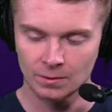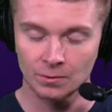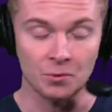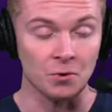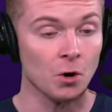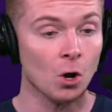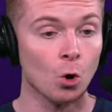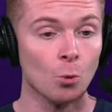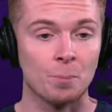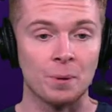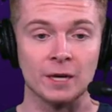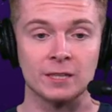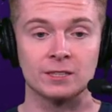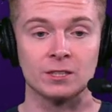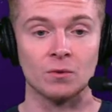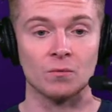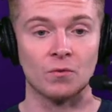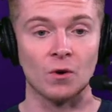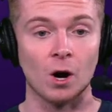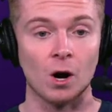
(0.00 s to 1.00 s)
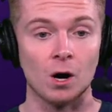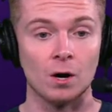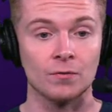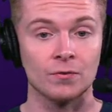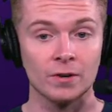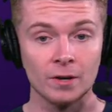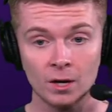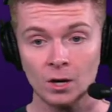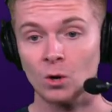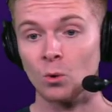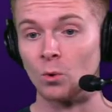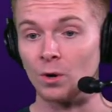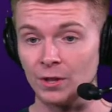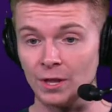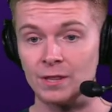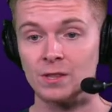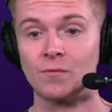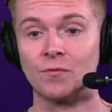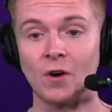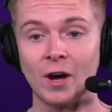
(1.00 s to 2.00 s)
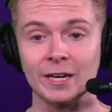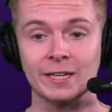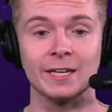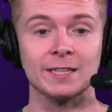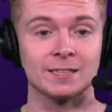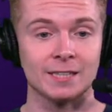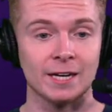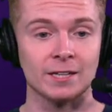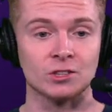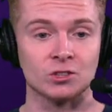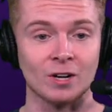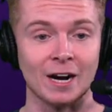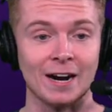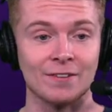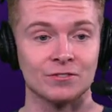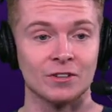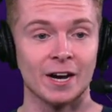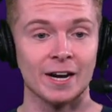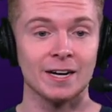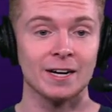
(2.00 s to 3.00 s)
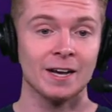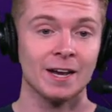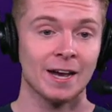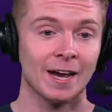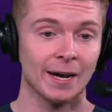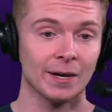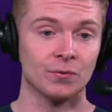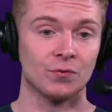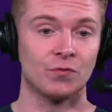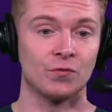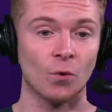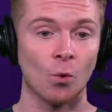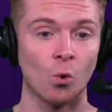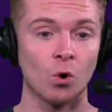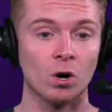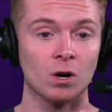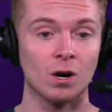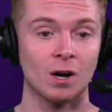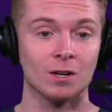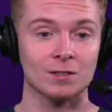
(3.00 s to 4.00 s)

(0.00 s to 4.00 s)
No picks involved. Where then the Vikings on draft night have 4,